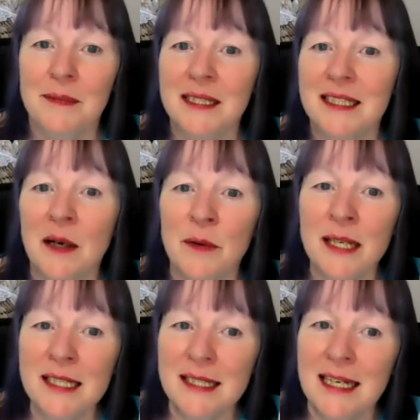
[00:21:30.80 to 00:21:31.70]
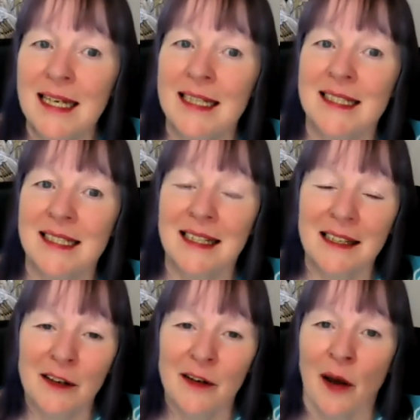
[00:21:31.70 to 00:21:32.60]
So this is,
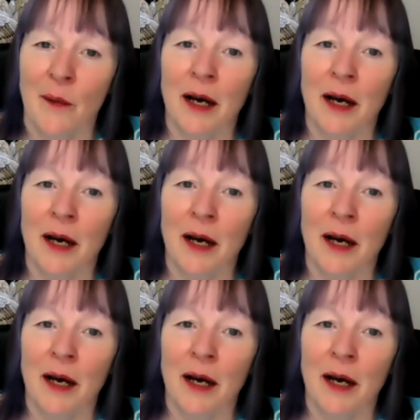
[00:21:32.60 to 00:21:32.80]
you know,